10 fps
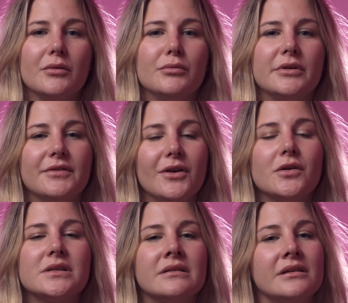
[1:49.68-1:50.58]
We've
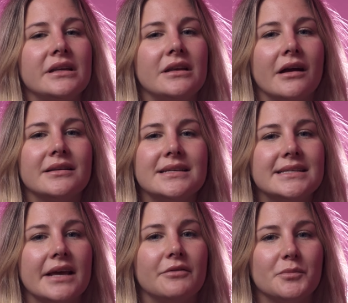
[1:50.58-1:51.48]
lost nearly
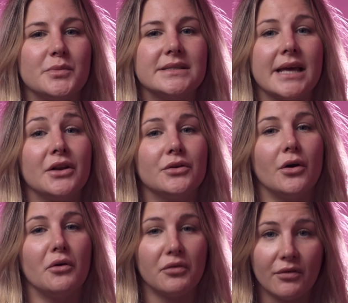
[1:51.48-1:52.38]
ninety-seven percent
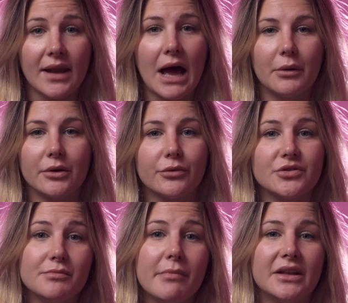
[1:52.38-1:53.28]
of
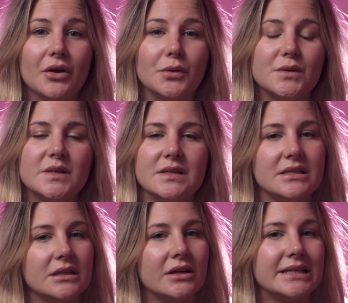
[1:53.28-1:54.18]
flower-rich meadows since
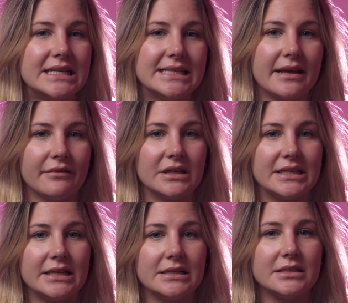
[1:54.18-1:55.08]
the nineteen
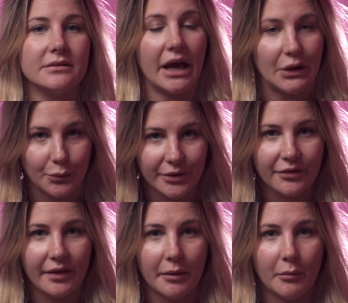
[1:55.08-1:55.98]
seventies, and
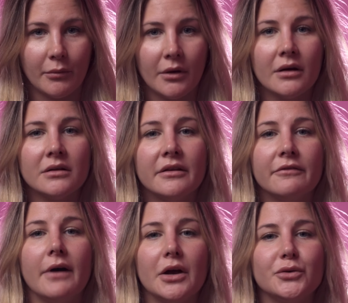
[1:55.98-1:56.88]
with them, the
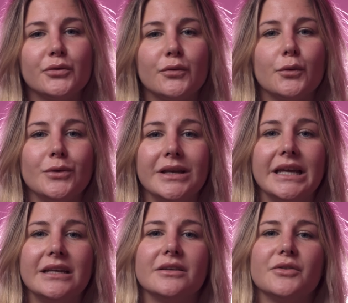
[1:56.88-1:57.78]
vital food
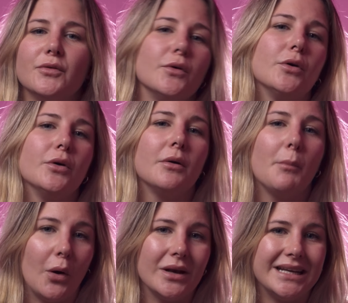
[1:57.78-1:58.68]
needed for
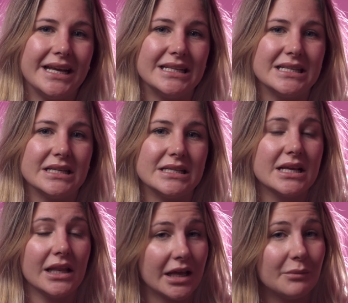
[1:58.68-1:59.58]

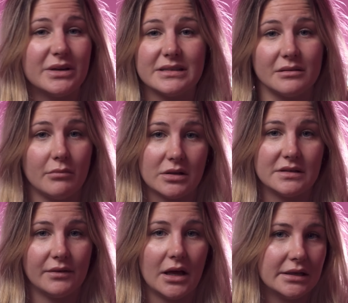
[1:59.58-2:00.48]
pollinators like bees and
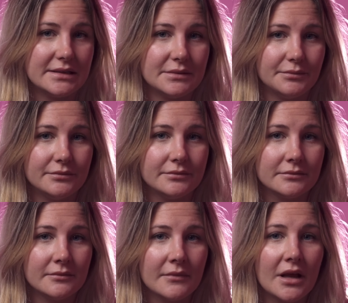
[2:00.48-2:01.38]
butterflies.
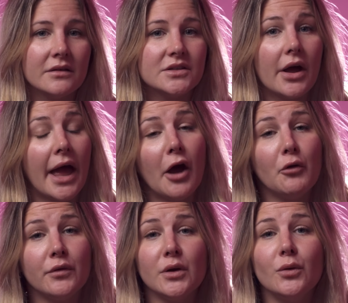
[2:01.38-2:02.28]
So a
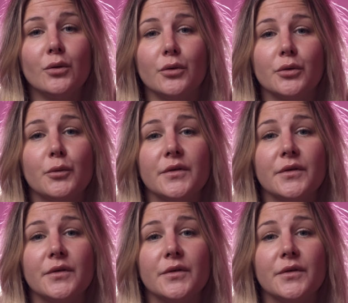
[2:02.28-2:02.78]
healthy lawn